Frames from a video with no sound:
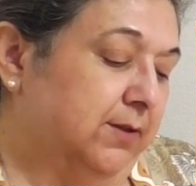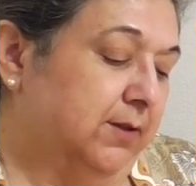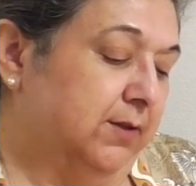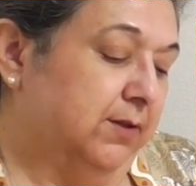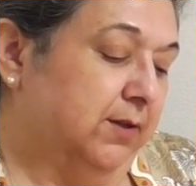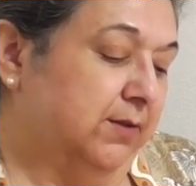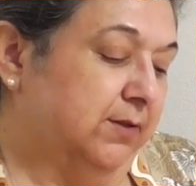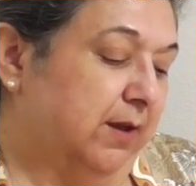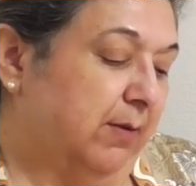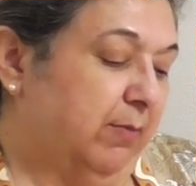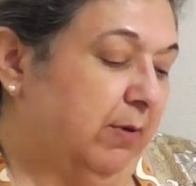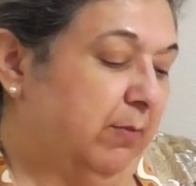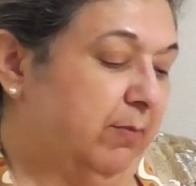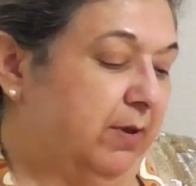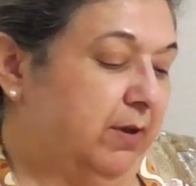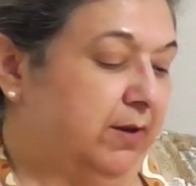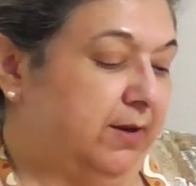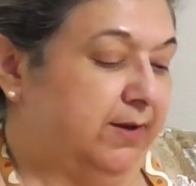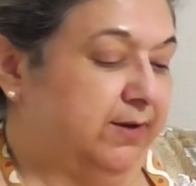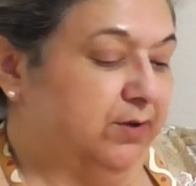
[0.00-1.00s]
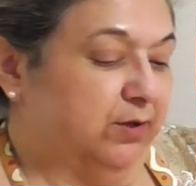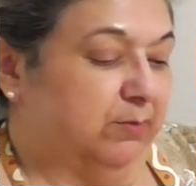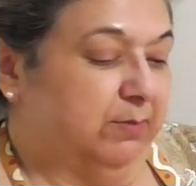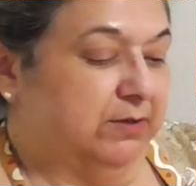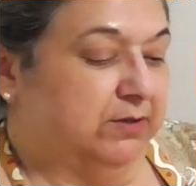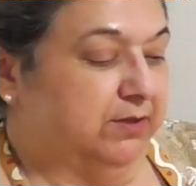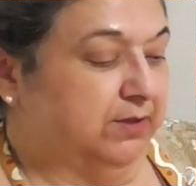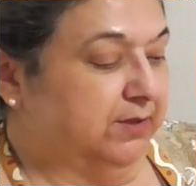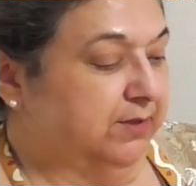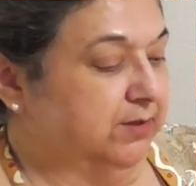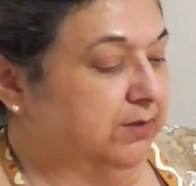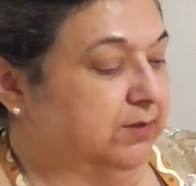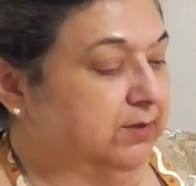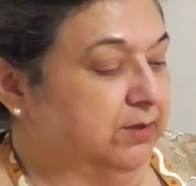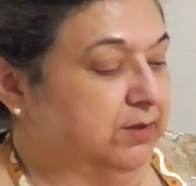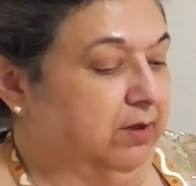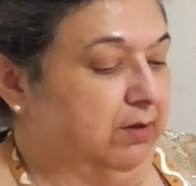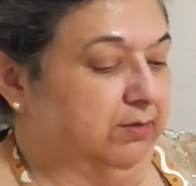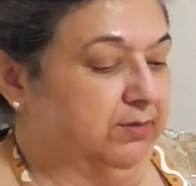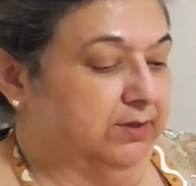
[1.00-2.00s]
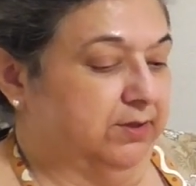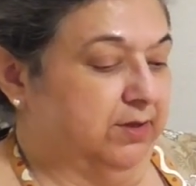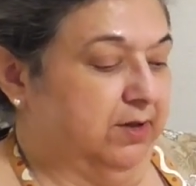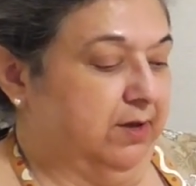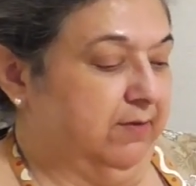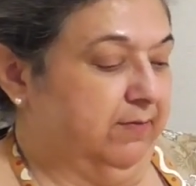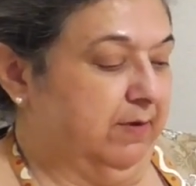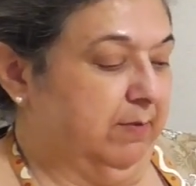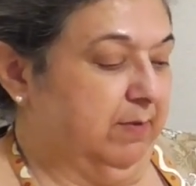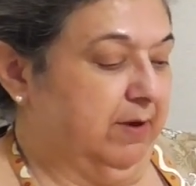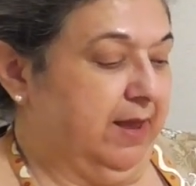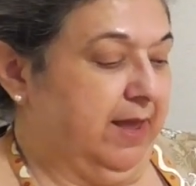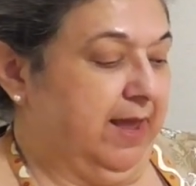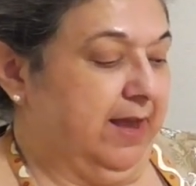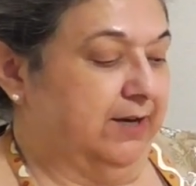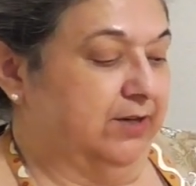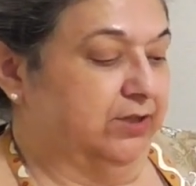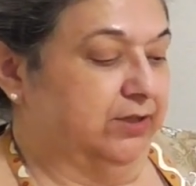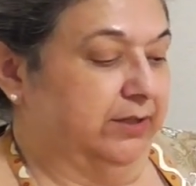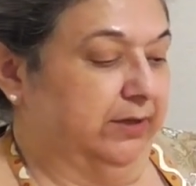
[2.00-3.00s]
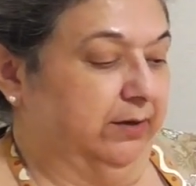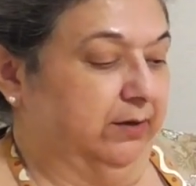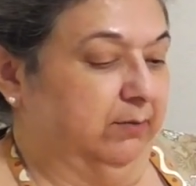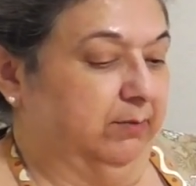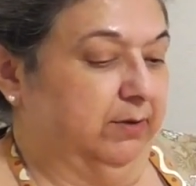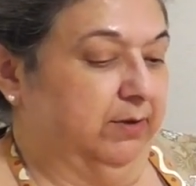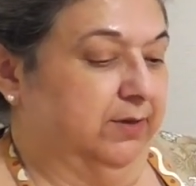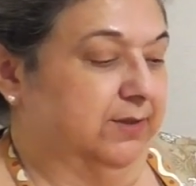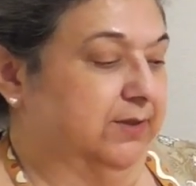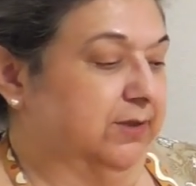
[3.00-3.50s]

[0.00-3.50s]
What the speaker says: Since I'm omitting so much of this salt stuff, I'm going to add just a little bit of